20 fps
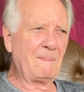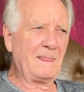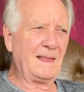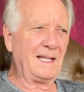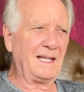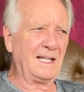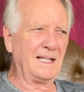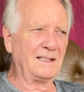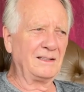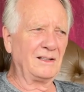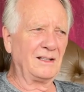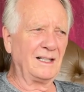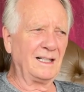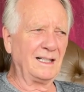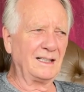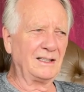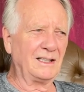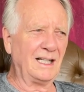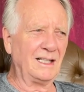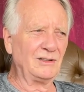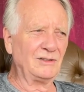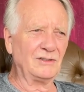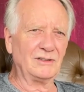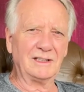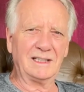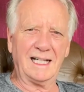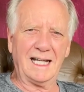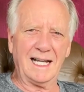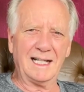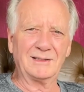and I
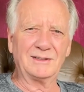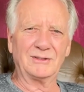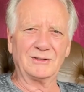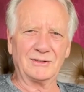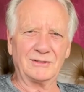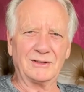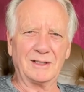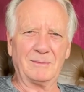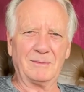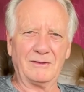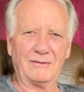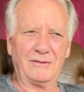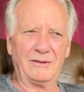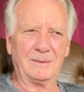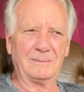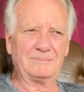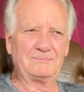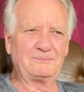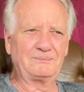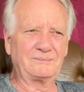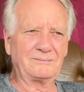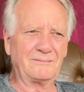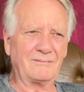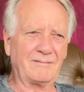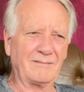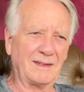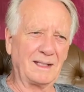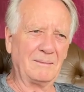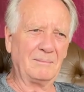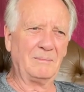occasionally answer some of them.
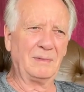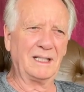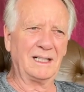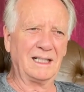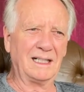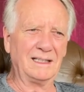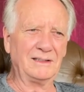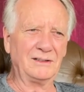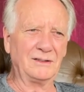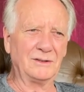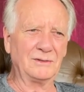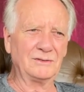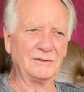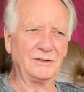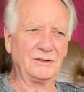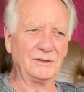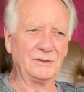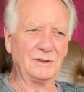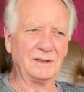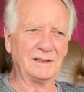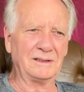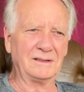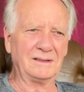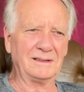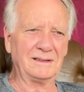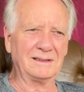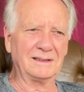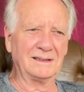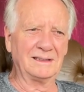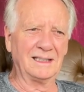But I don't do it
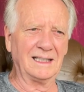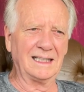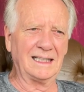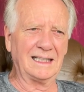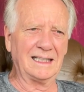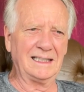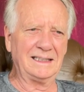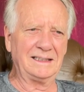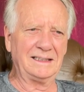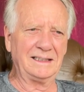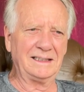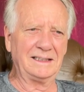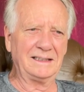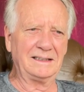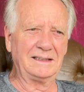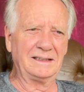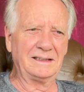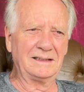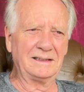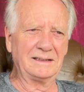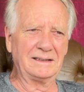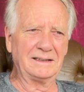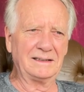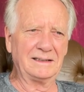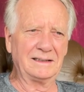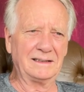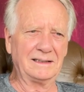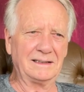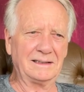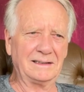like I did
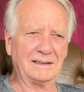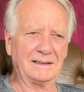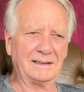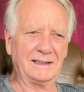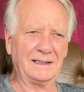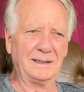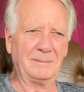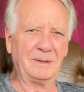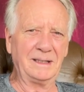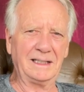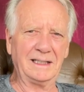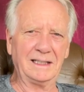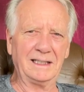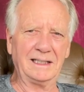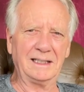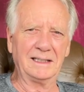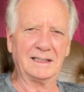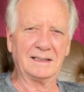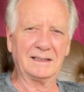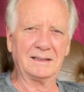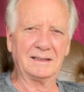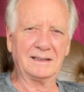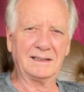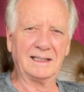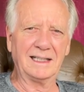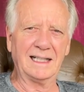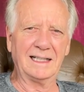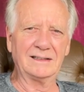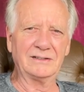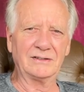in the beginning,
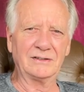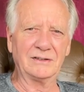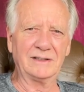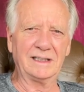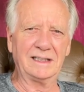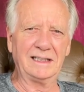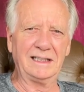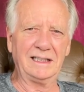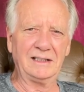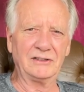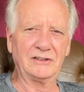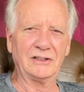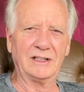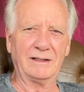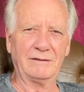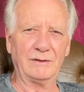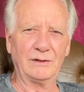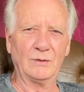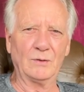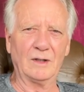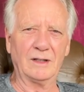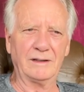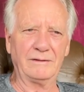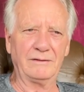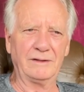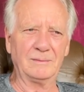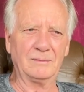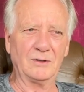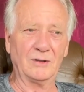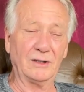answering each and every one of
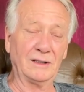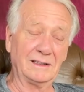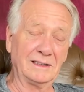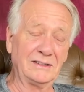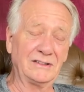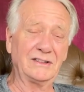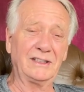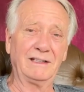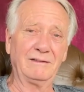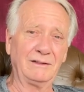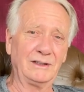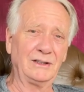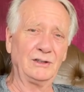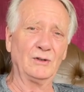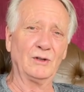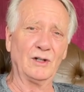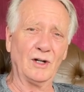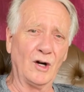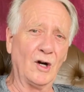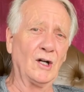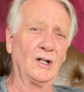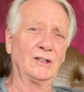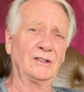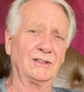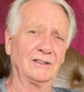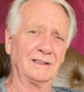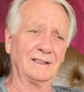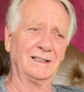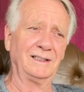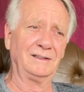them, or at least giving you a heart
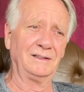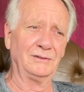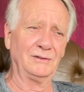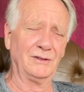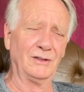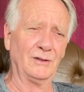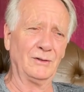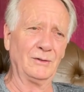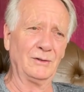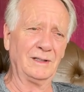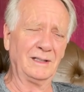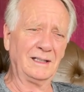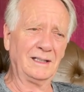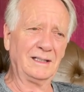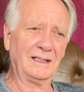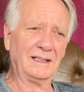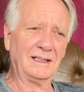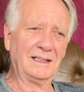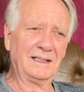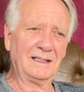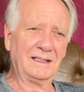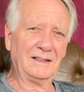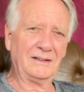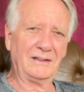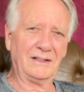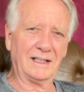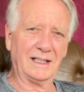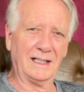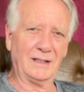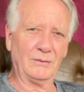to let you know
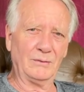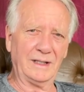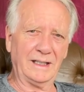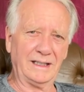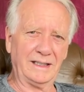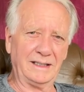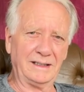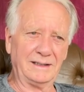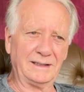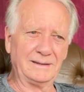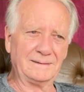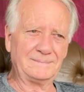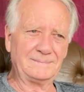that I read it.